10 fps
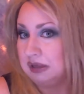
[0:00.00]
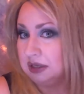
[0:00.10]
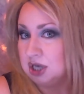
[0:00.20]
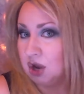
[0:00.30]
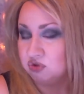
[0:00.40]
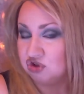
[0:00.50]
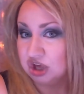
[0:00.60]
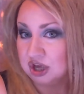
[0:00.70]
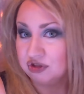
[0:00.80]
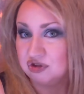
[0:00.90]
you know,
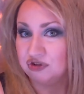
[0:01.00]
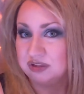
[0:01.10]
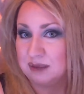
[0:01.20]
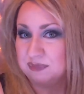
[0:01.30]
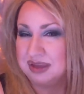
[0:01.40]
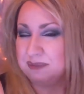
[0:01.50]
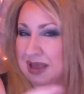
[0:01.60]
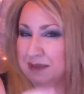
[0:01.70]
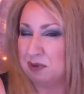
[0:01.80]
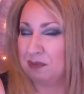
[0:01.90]
judge or something,
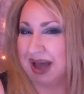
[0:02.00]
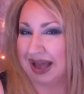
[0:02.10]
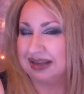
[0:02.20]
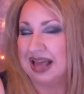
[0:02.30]
people might